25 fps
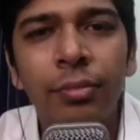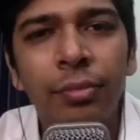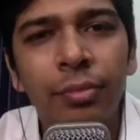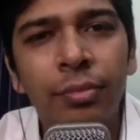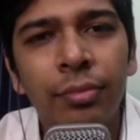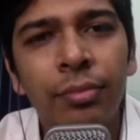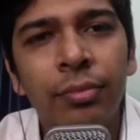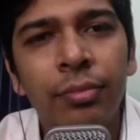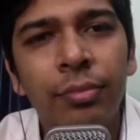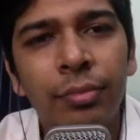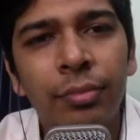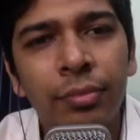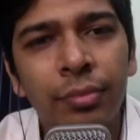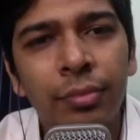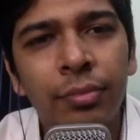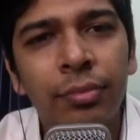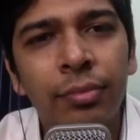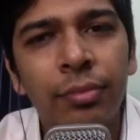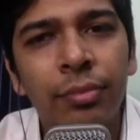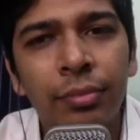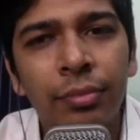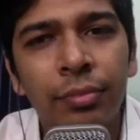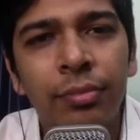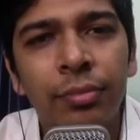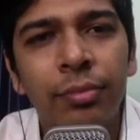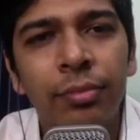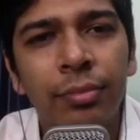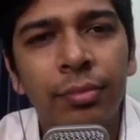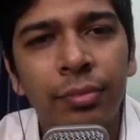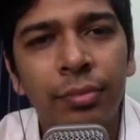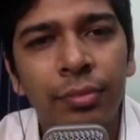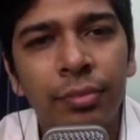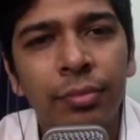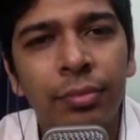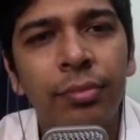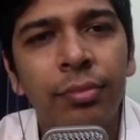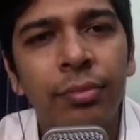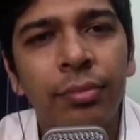
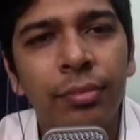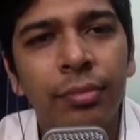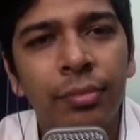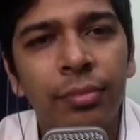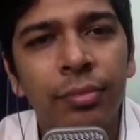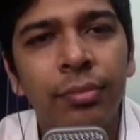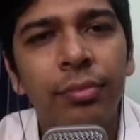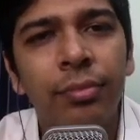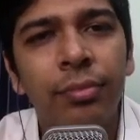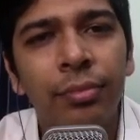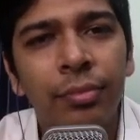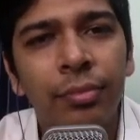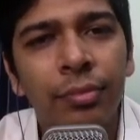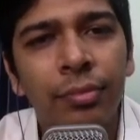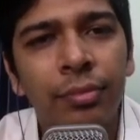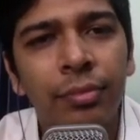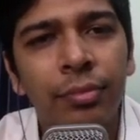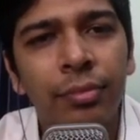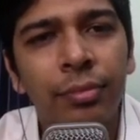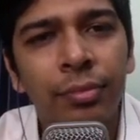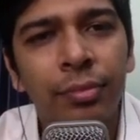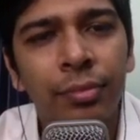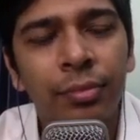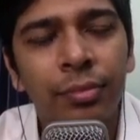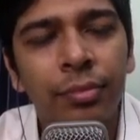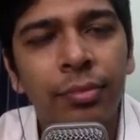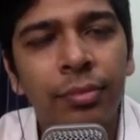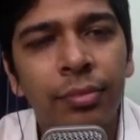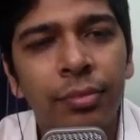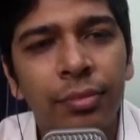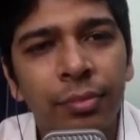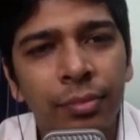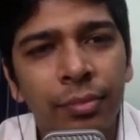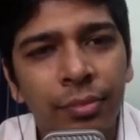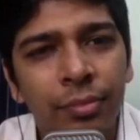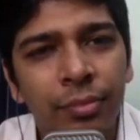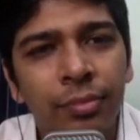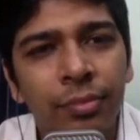
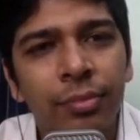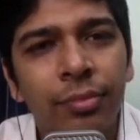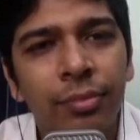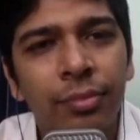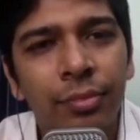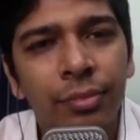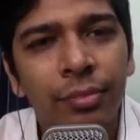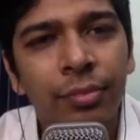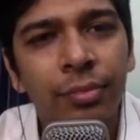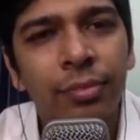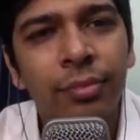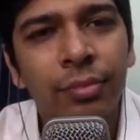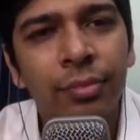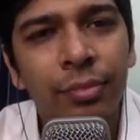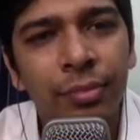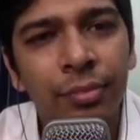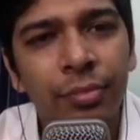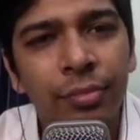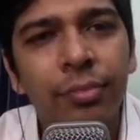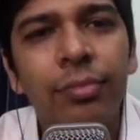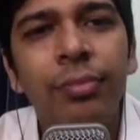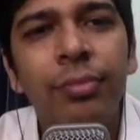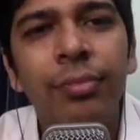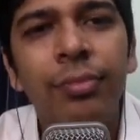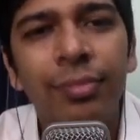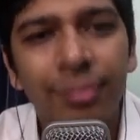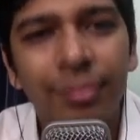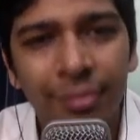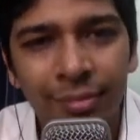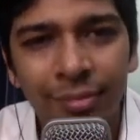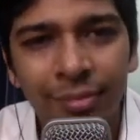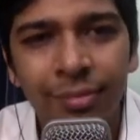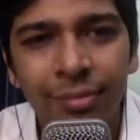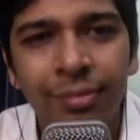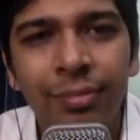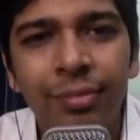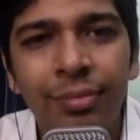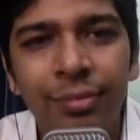
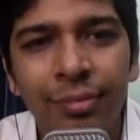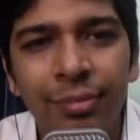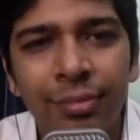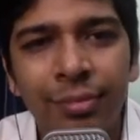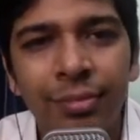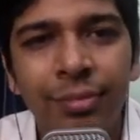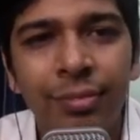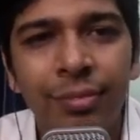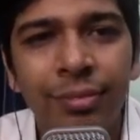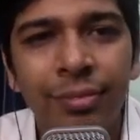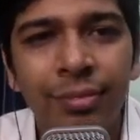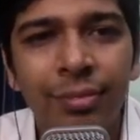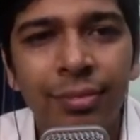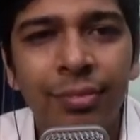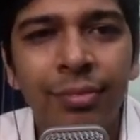This person isn't speaking.